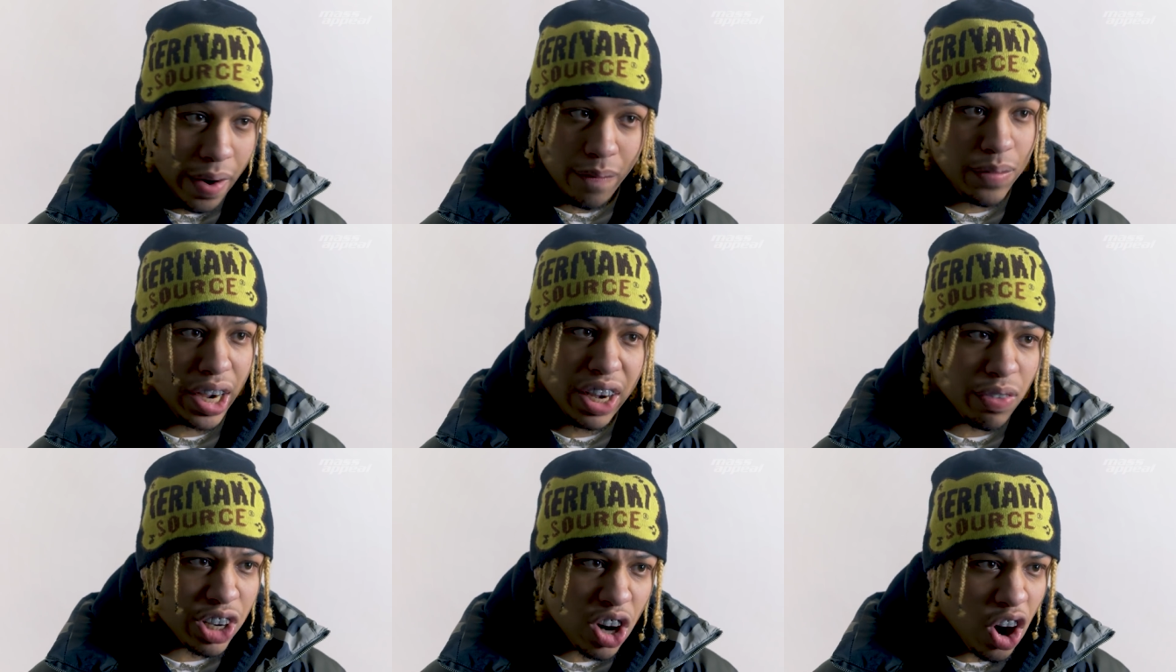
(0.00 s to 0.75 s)
You're
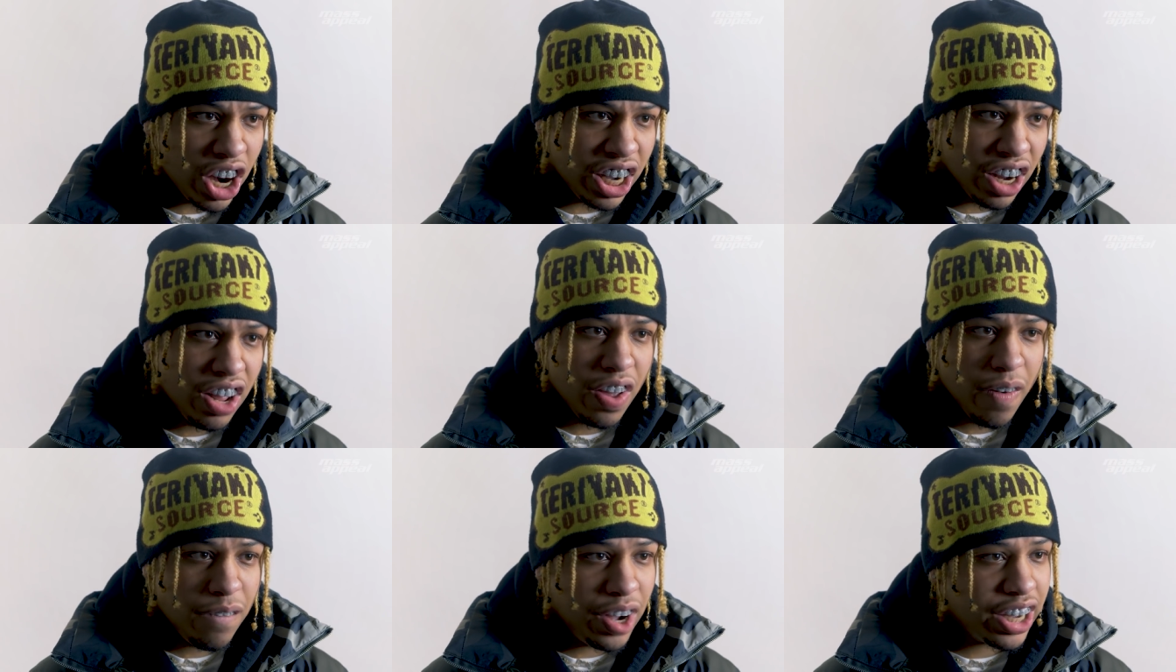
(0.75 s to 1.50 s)
fucking retarded,
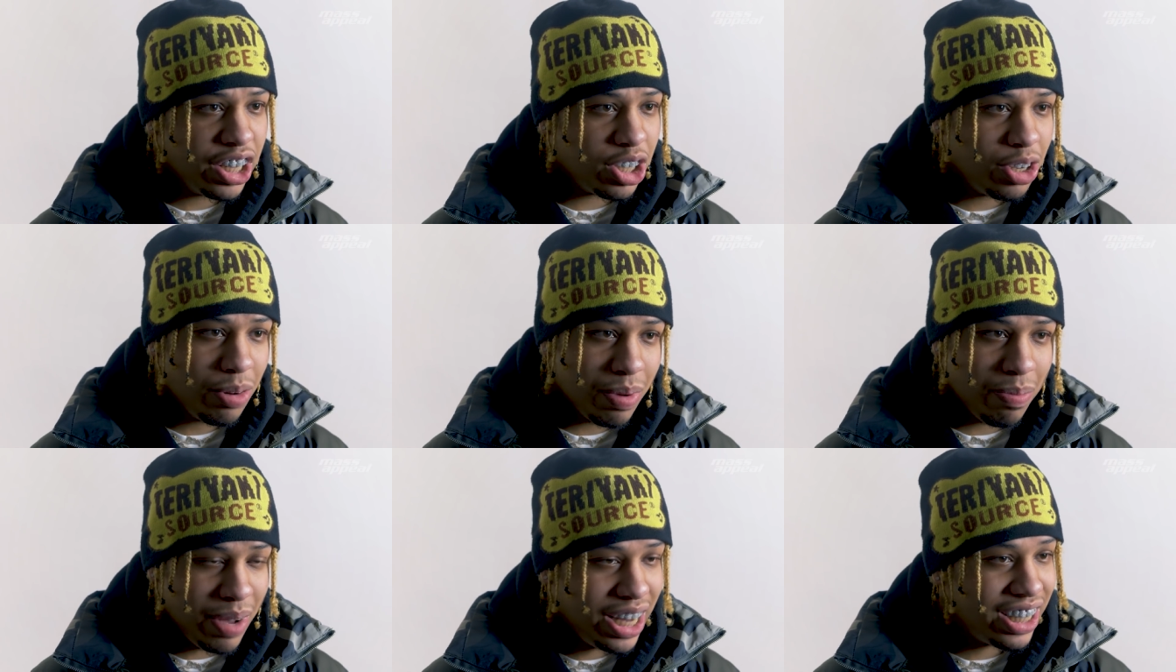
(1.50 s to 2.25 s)
fucking
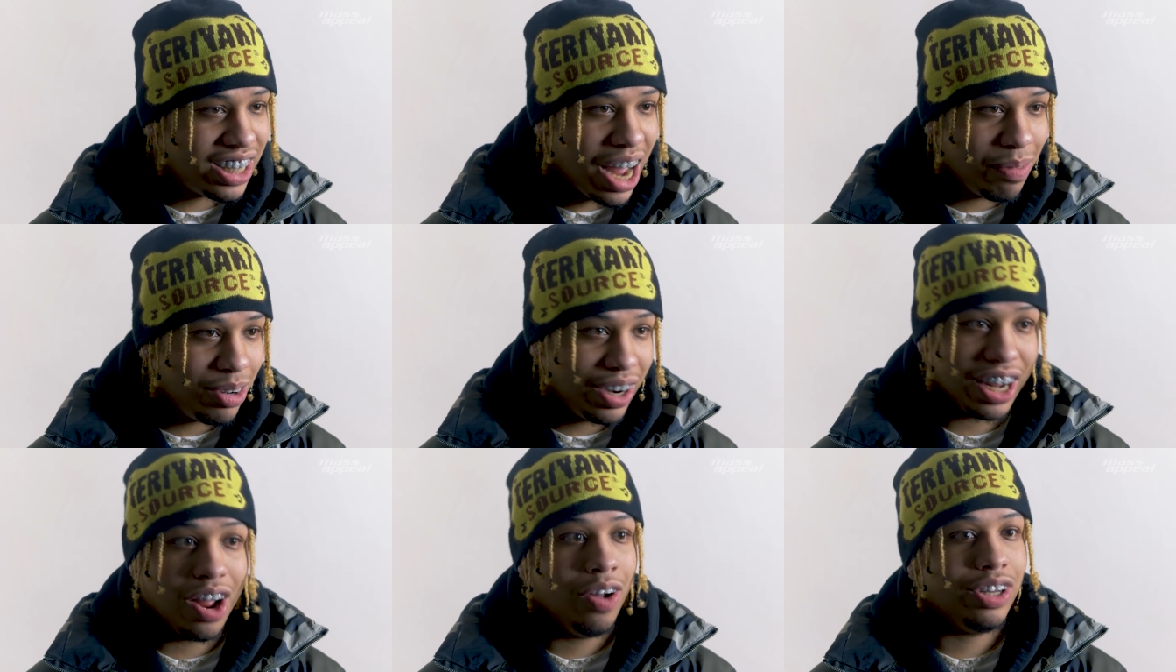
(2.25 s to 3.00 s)
stupid bitch. Stop drinking.